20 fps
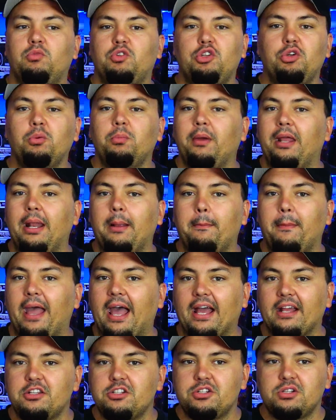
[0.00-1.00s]
2 minute
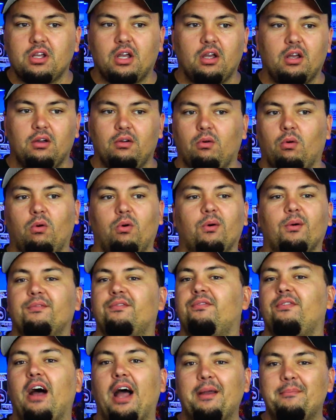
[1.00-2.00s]
match or
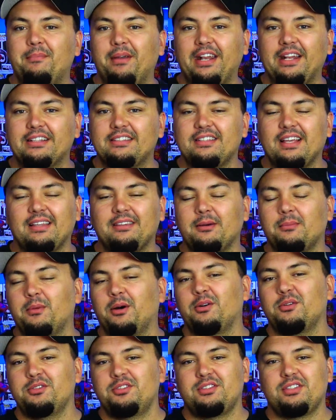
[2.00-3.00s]
5 minutes at the
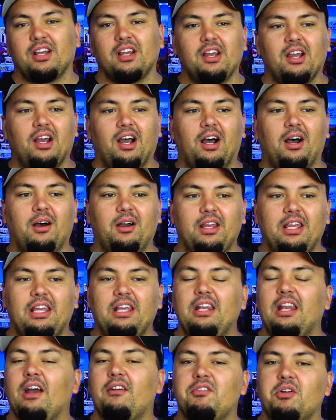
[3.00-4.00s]
most. He
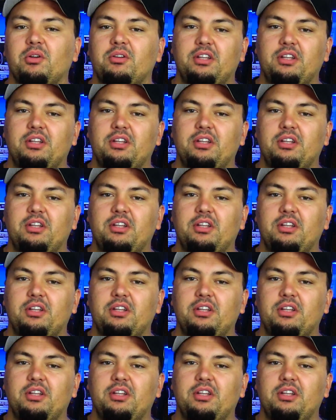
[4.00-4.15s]
never